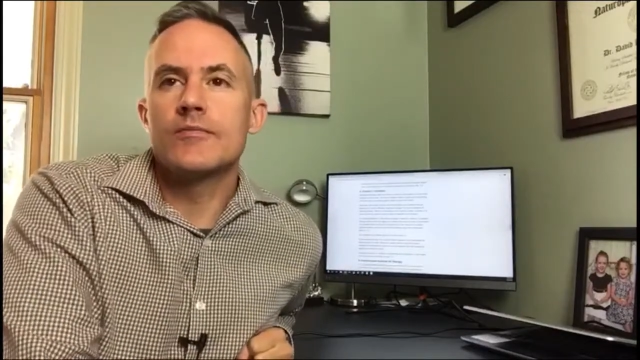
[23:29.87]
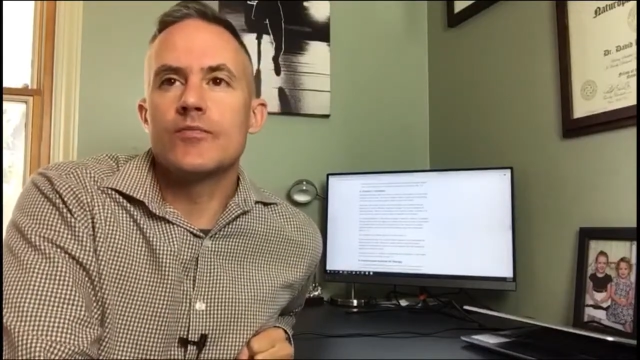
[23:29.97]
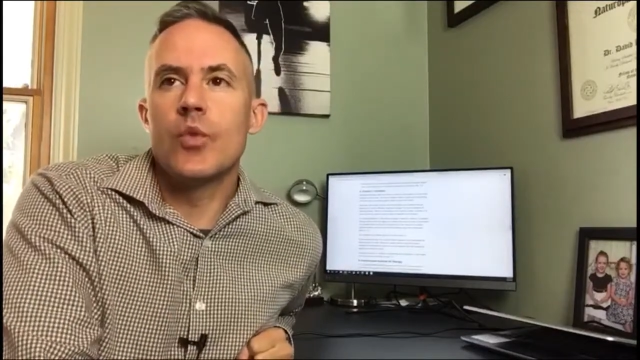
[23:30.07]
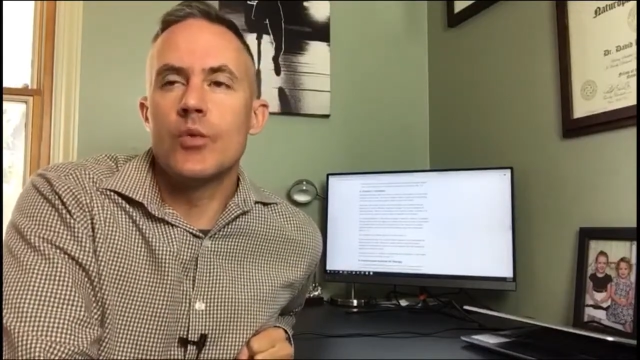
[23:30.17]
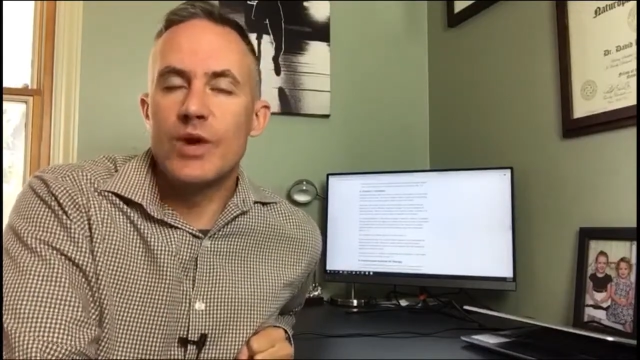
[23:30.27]

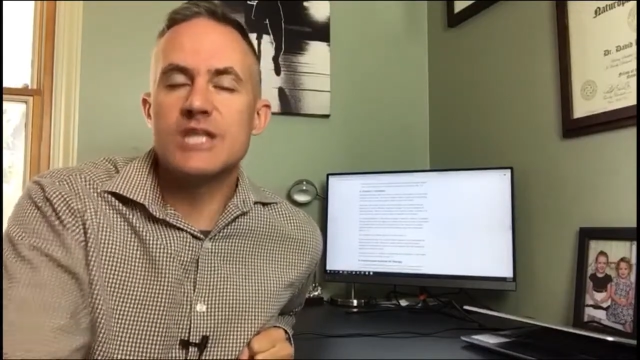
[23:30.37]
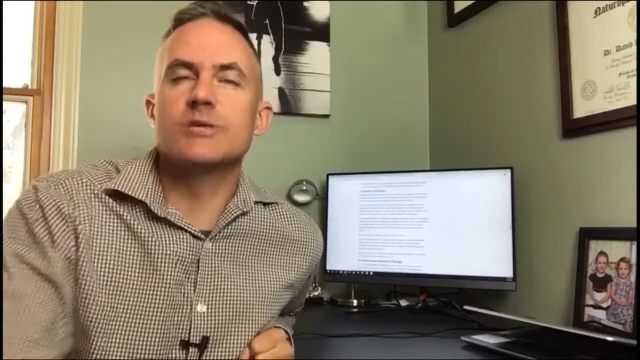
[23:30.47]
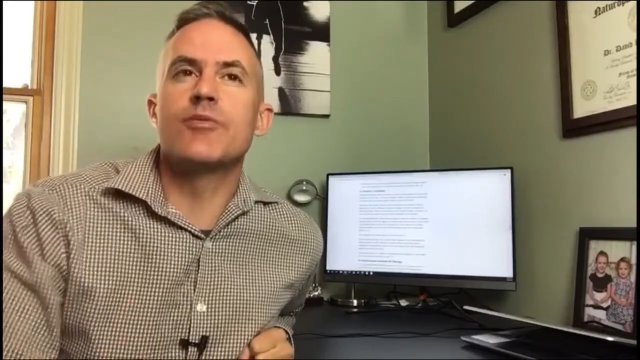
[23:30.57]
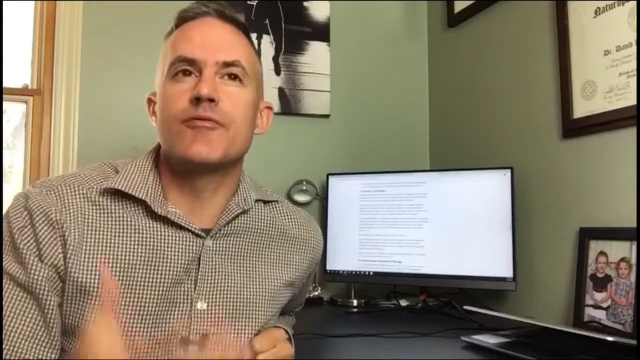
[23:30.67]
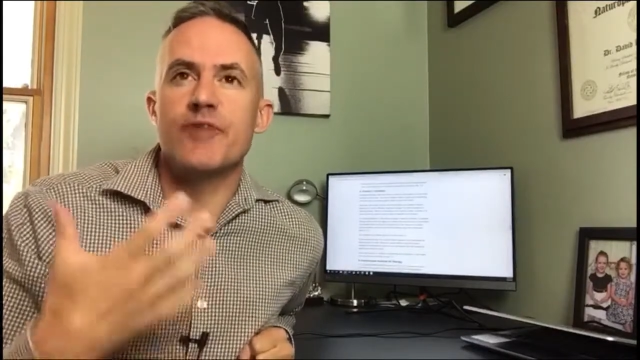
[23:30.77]
when we as a
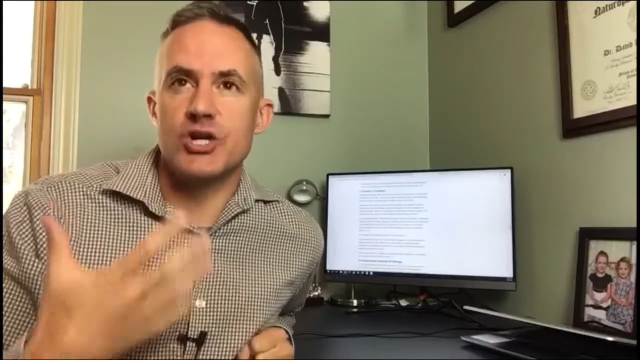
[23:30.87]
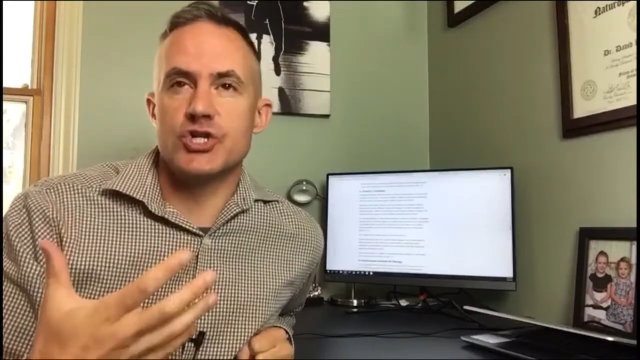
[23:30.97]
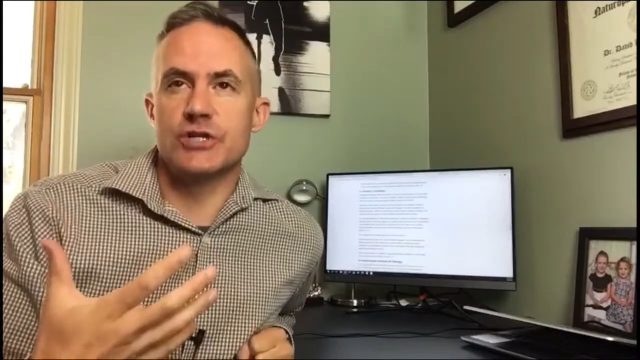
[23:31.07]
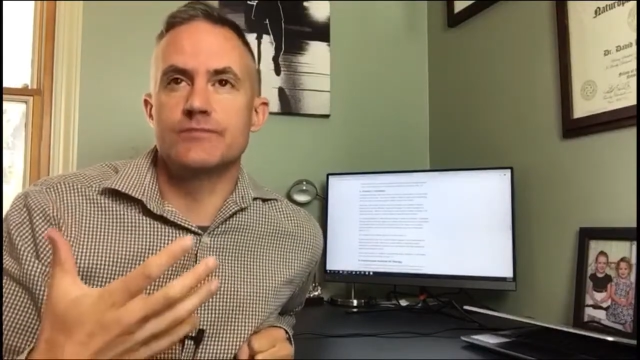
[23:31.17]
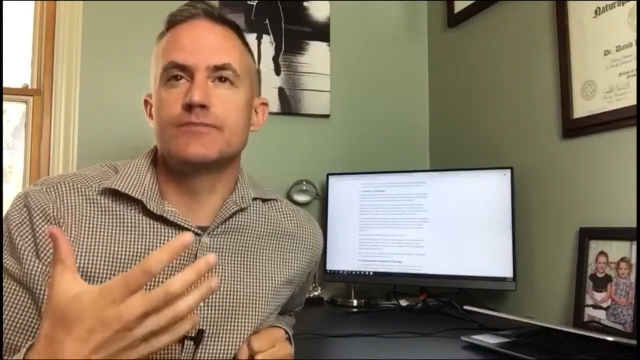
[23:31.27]

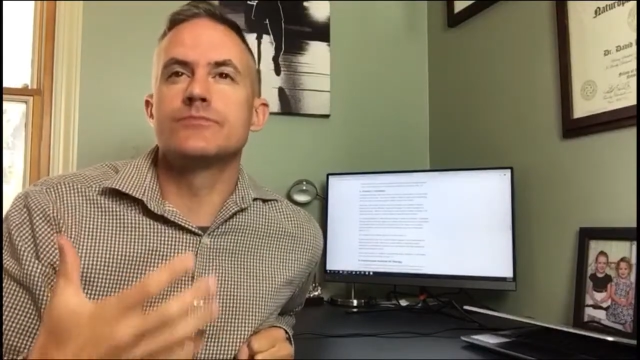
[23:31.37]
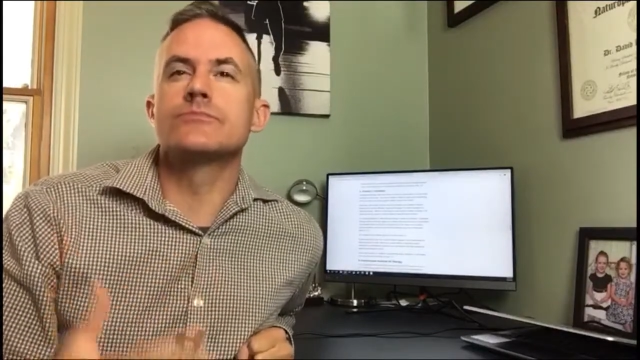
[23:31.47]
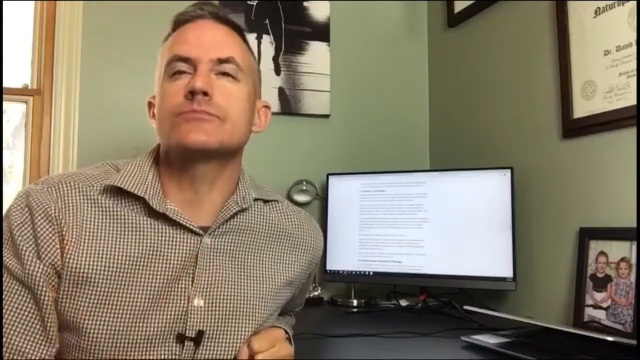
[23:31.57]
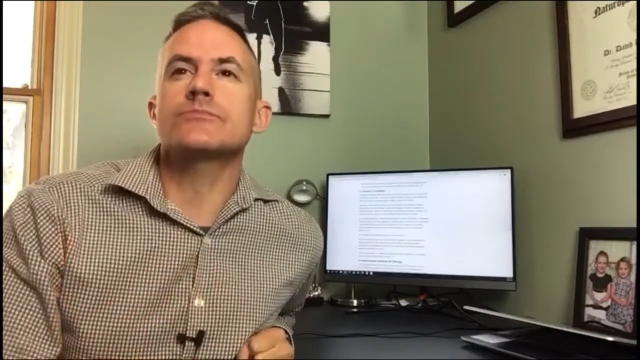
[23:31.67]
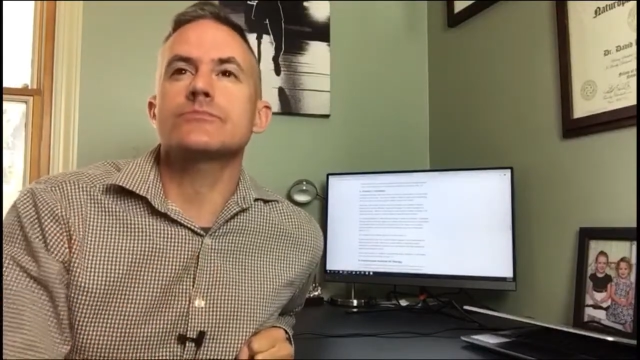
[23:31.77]
profession
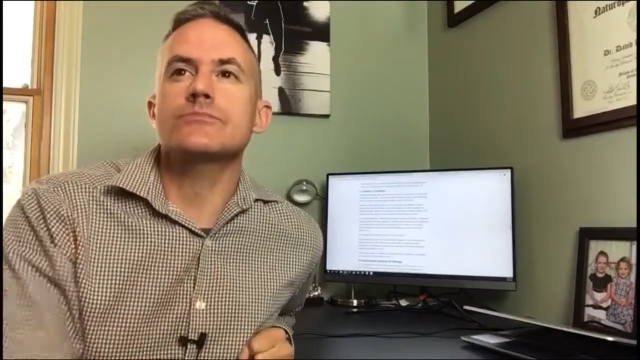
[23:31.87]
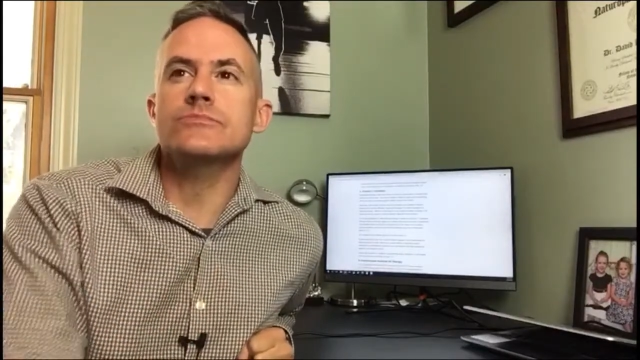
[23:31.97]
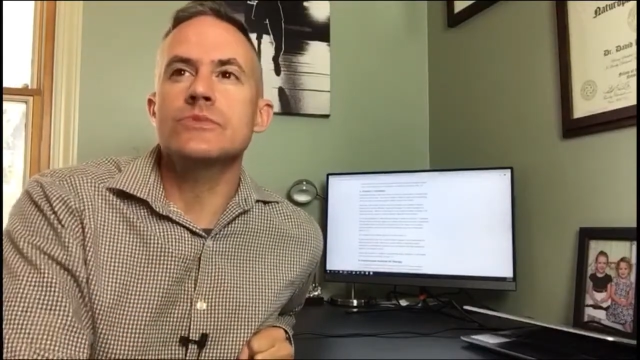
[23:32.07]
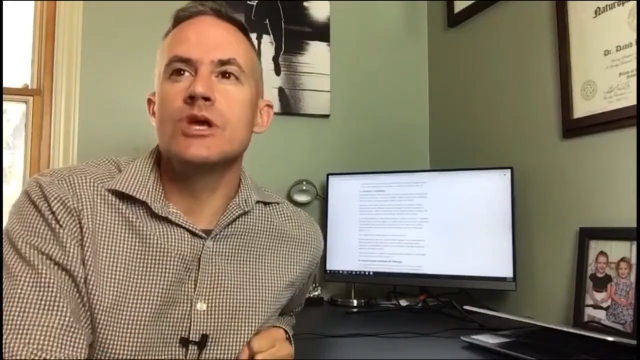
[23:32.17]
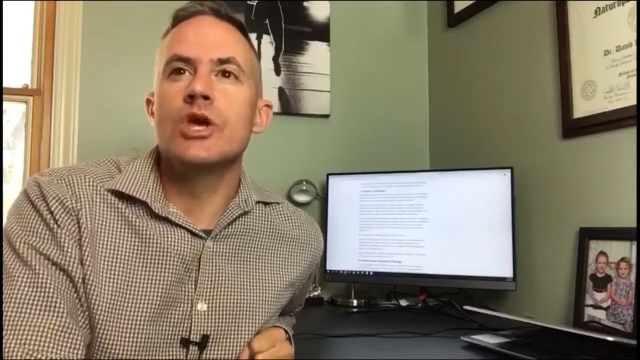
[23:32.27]

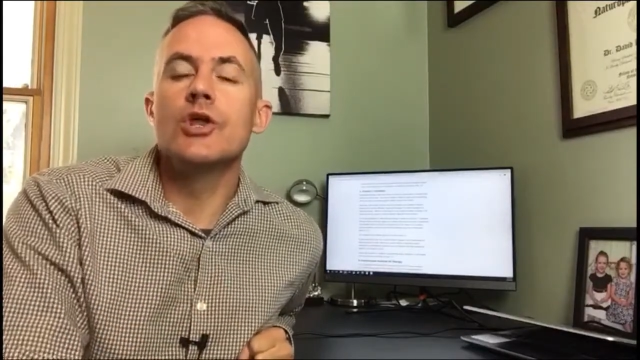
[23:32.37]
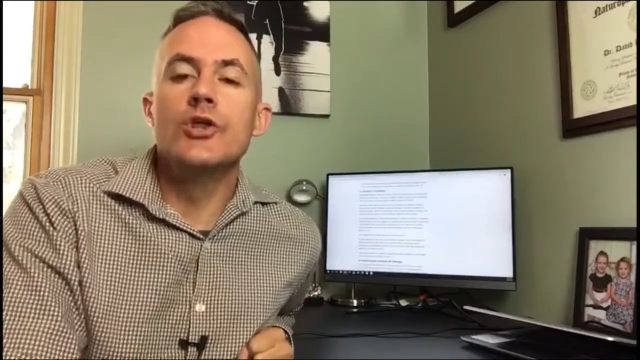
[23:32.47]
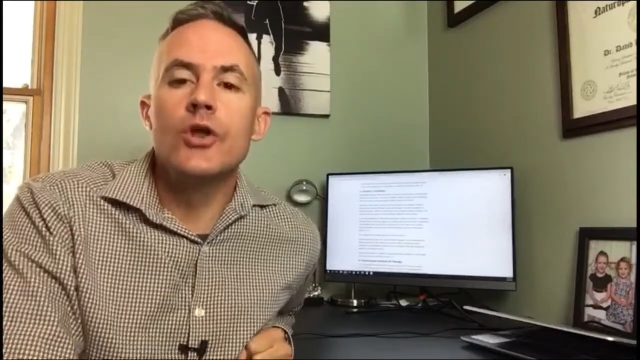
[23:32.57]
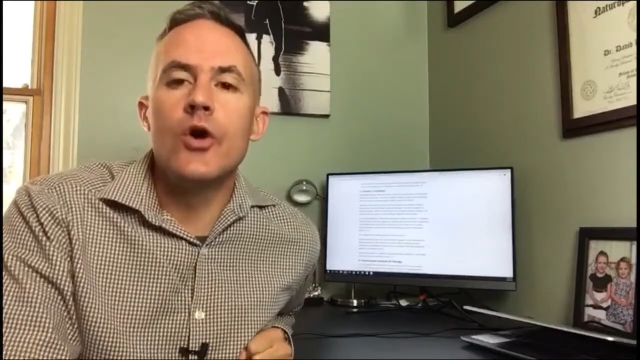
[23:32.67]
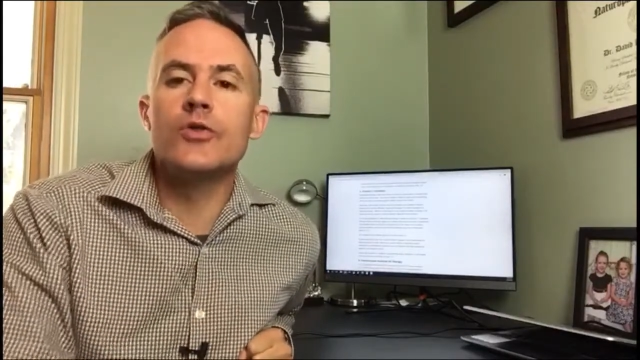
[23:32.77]
know